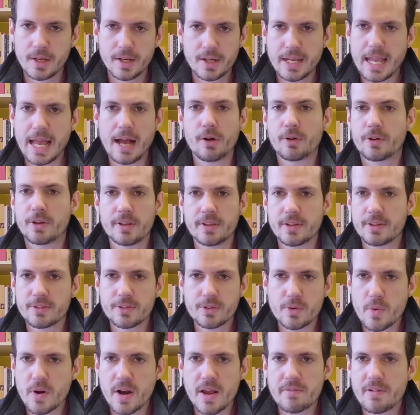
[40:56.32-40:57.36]
calculus
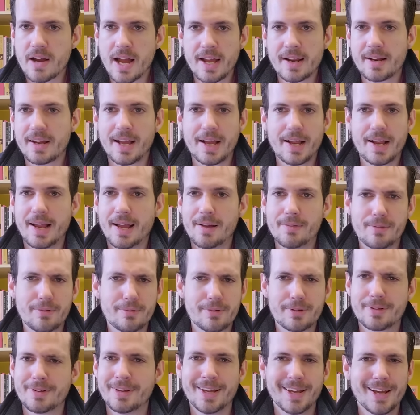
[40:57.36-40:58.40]
or whatever.
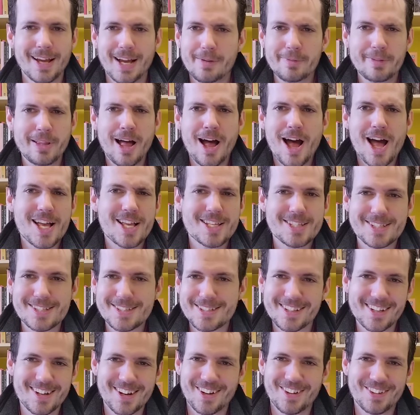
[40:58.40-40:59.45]
I'm lost,
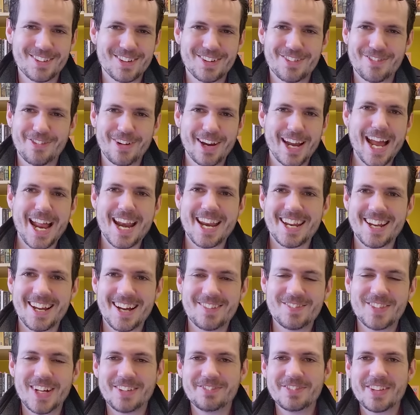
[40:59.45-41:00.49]
forget it.
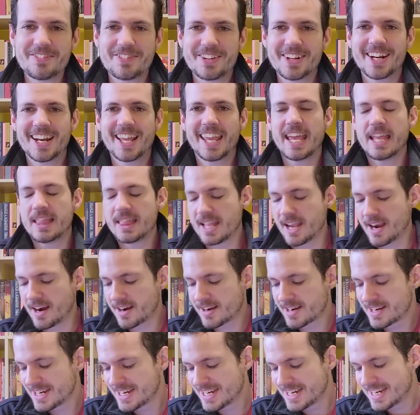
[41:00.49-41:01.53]
I'm never going to get there.
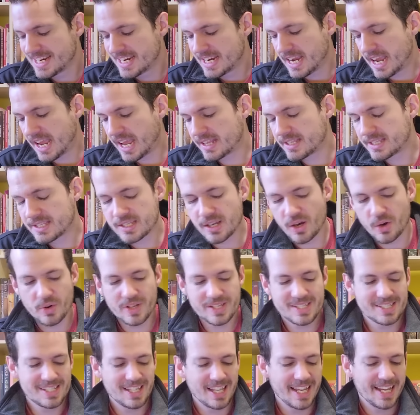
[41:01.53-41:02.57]
And so
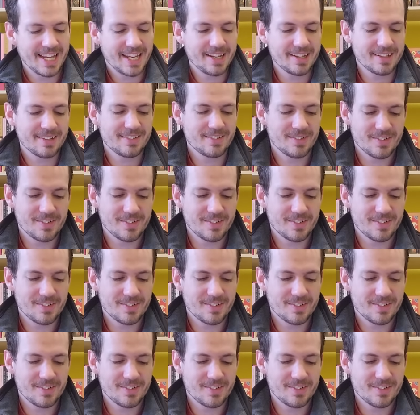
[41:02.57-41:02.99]
it's like,